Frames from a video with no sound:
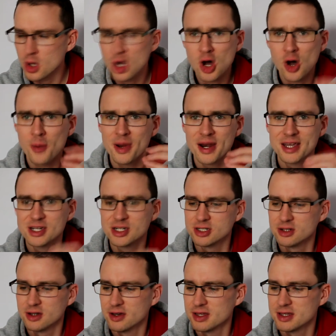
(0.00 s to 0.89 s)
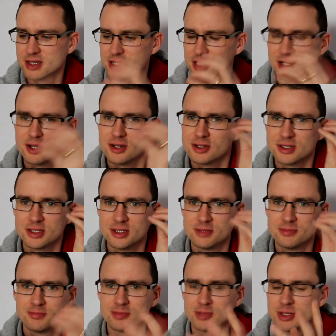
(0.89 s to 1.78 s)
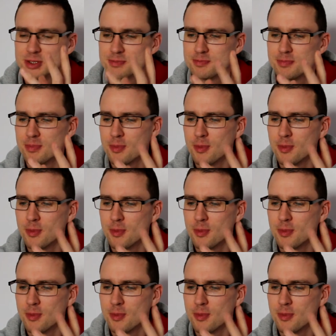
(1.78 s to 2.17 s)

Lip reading: Carbonation, I think this glass is just